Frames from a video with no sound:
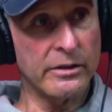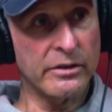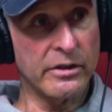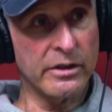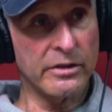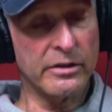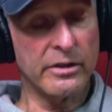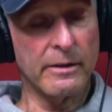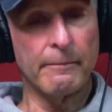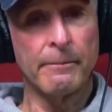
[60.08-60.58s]

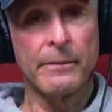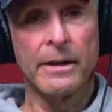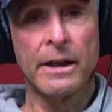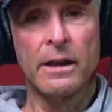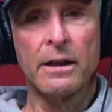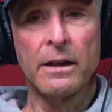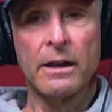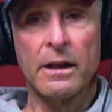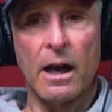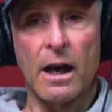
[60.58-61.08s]
system.
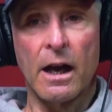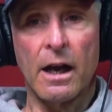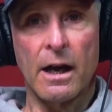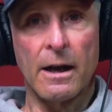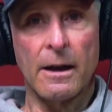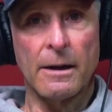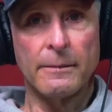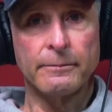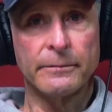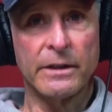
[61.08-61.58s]

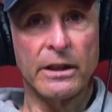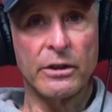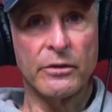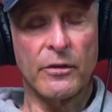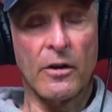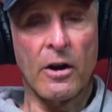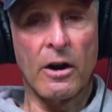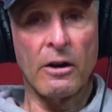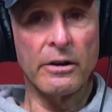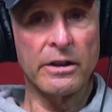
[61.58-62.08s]
Um, as
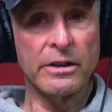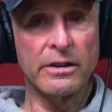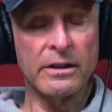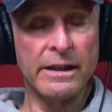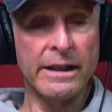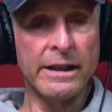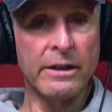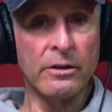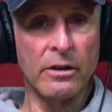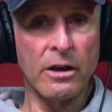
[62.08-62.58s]
far as
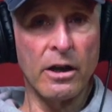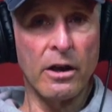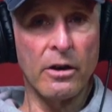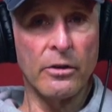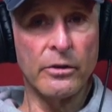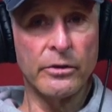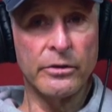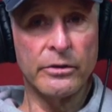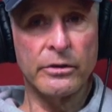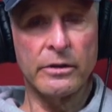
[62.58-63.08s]
leader
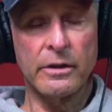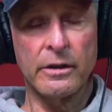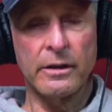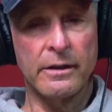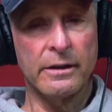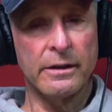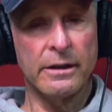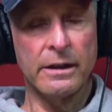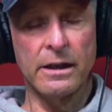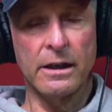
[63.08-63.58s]
goes,
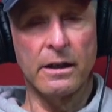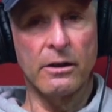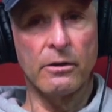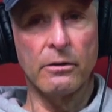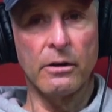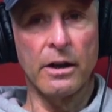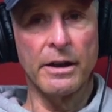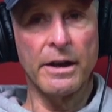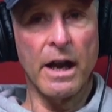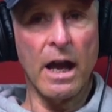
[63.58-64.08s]
you
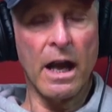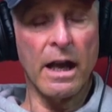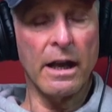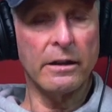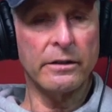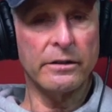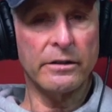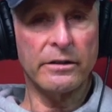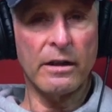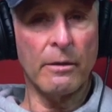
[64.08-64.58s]
know, a
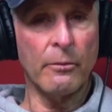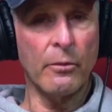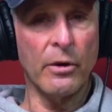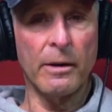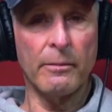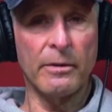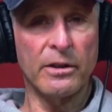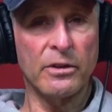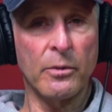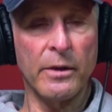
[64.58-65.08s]
nine,
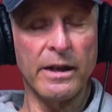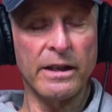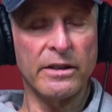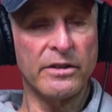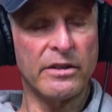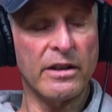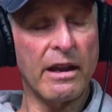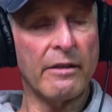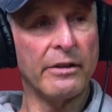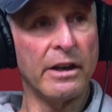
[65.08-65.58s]
somewhere between
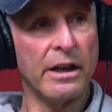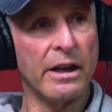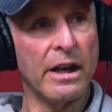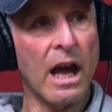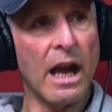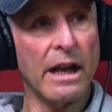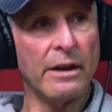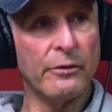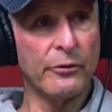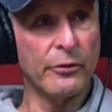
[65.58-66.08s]
seven and
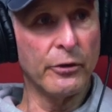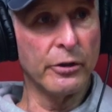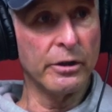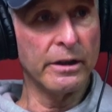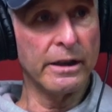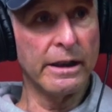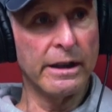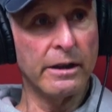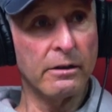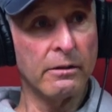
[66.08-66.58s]
nine foot
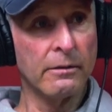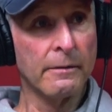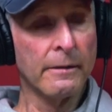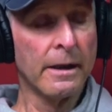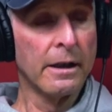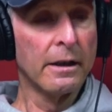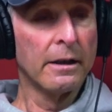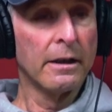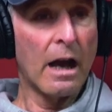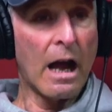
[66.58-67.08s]
leader.
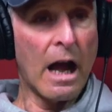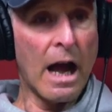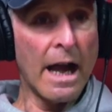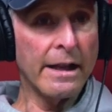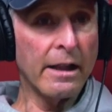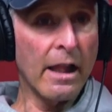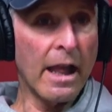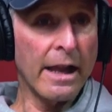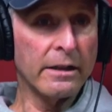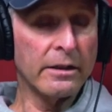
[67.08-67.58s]

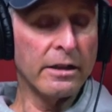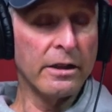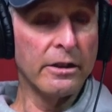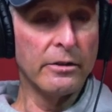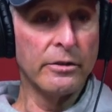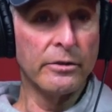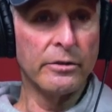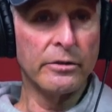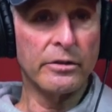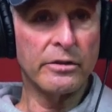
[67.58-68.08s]
I like to
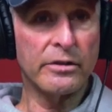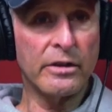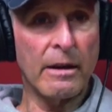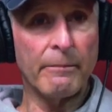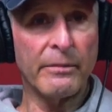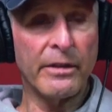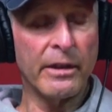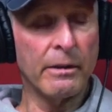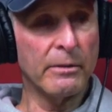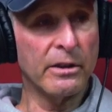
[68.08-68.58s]
use
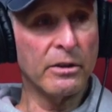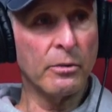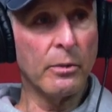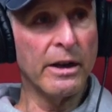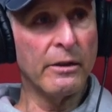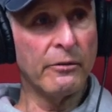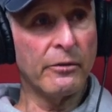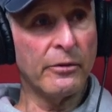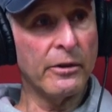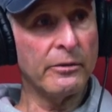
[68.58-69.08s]
something
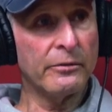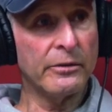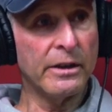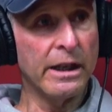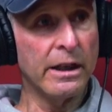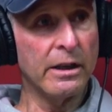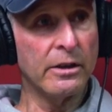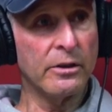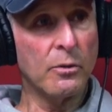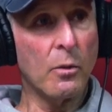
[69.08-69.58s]
between
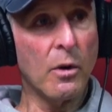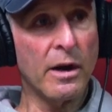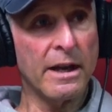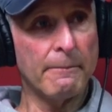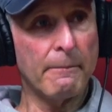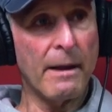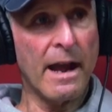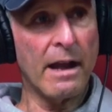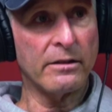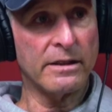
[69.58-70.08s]
15 and 20
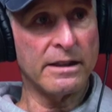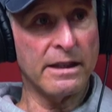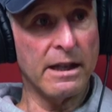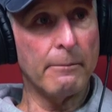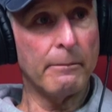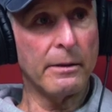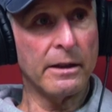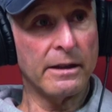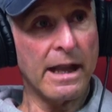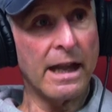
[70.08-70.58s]
pound
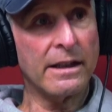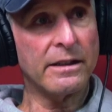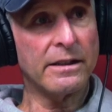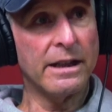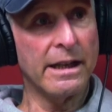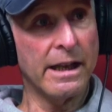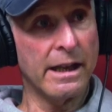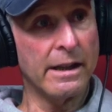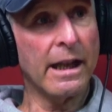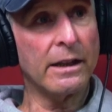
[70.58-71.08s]
tippet. That's
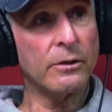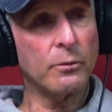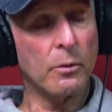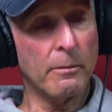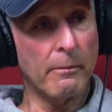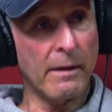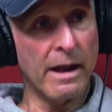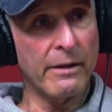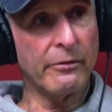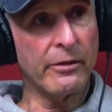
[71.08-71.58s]
the that's
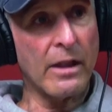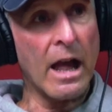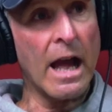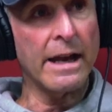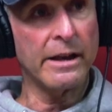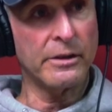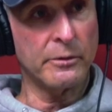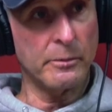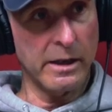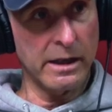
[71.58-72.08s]
what my
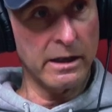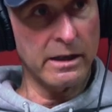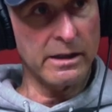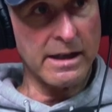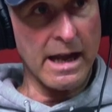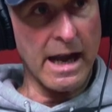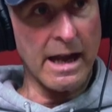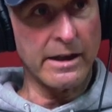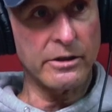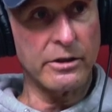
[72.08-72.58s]
fly is being
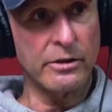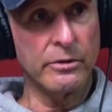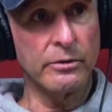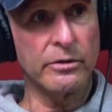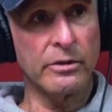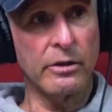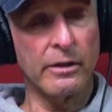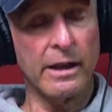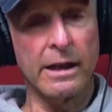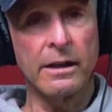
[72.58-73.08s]
attached to.
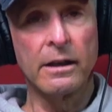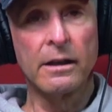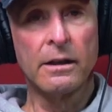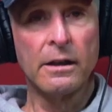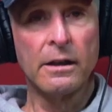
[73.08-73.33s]
So that,